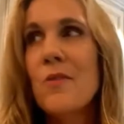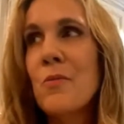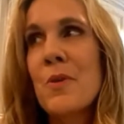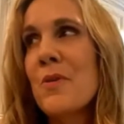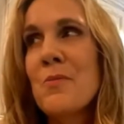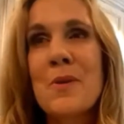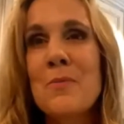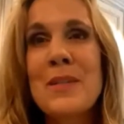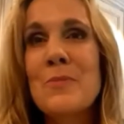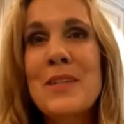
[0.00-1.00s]

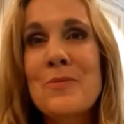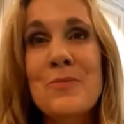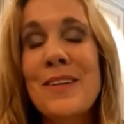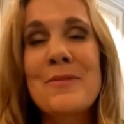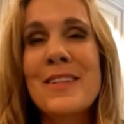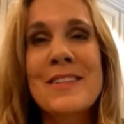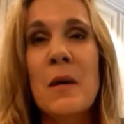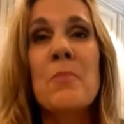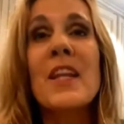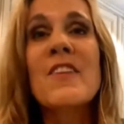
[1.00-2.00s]
it's
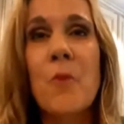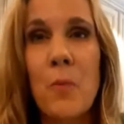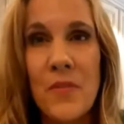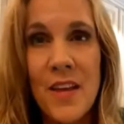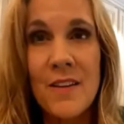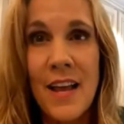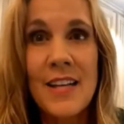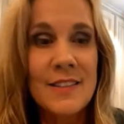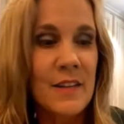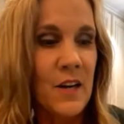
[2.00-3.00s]
unbelievable what the internet
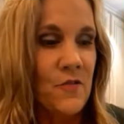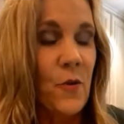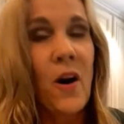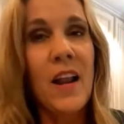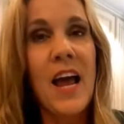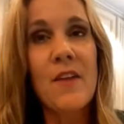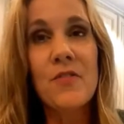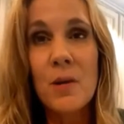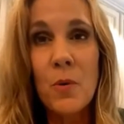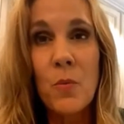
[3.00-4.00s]
has done for our
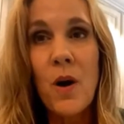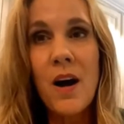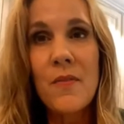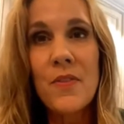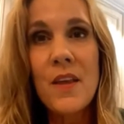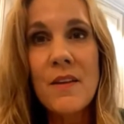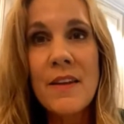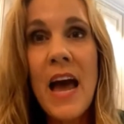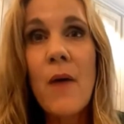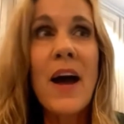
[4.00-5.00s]
lives. Number one,
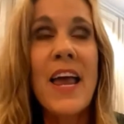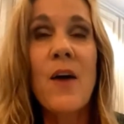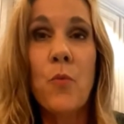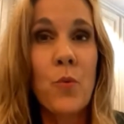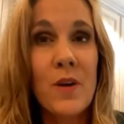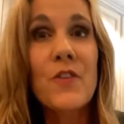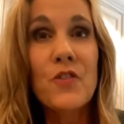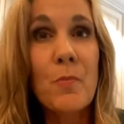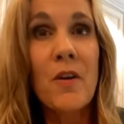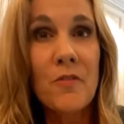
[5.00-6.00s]
now I have really
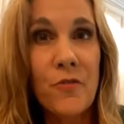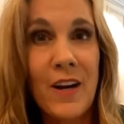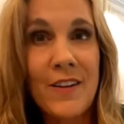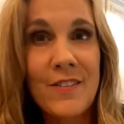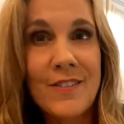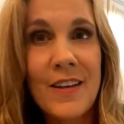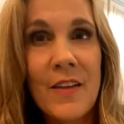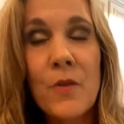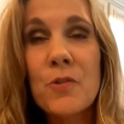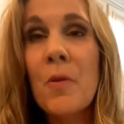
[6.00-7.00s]
smart friends,
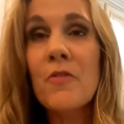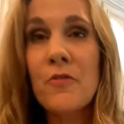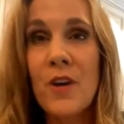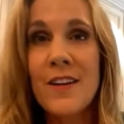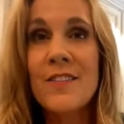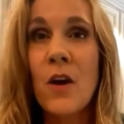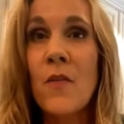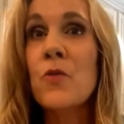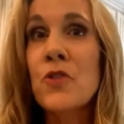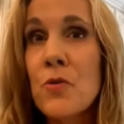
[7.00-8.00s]
and those smart friends
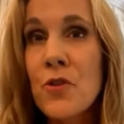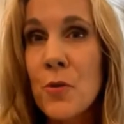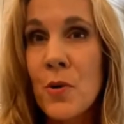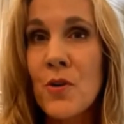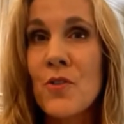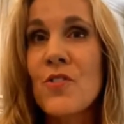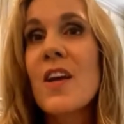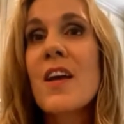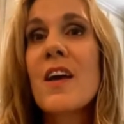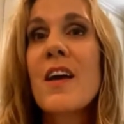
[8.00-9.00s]
are those YouTubers
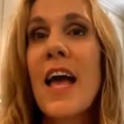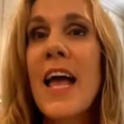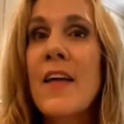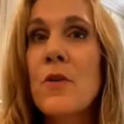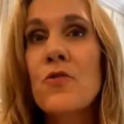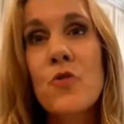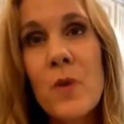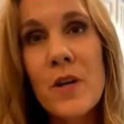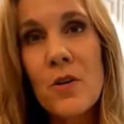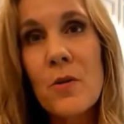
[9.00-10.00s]
and those
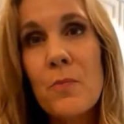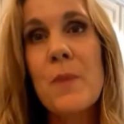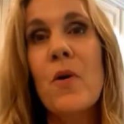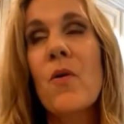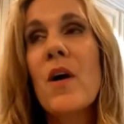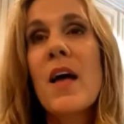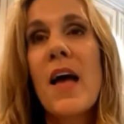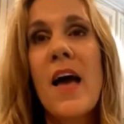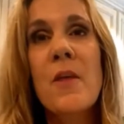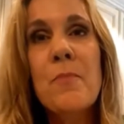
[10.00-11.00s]
Twitter people
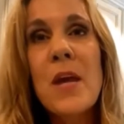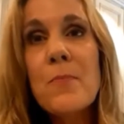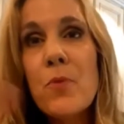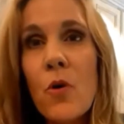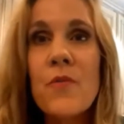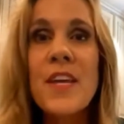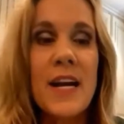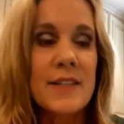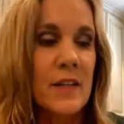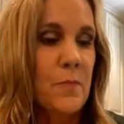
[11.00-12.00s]
and the people of the
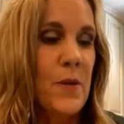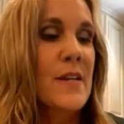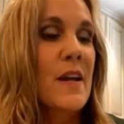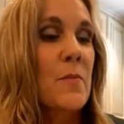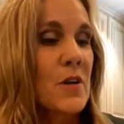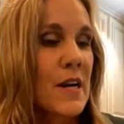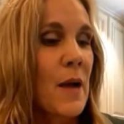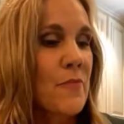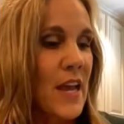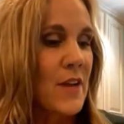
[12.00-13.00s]
XRP community,
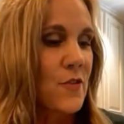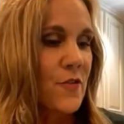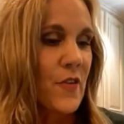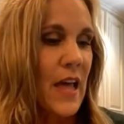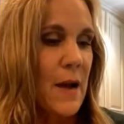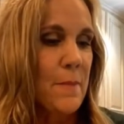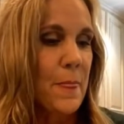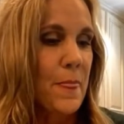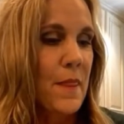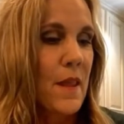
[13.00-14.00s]
and I'm thankful for that.
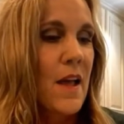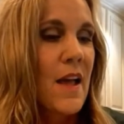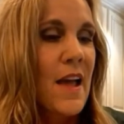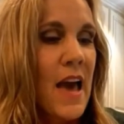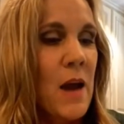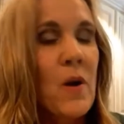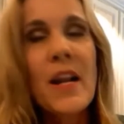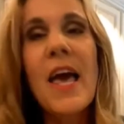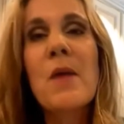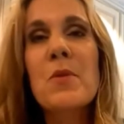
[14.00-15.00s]
And I
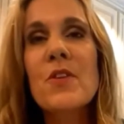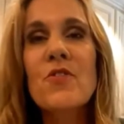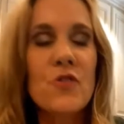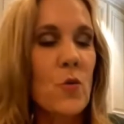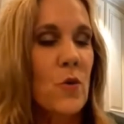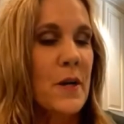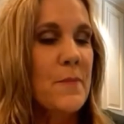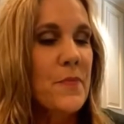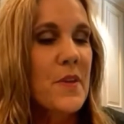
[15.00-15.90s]
want to end with a story,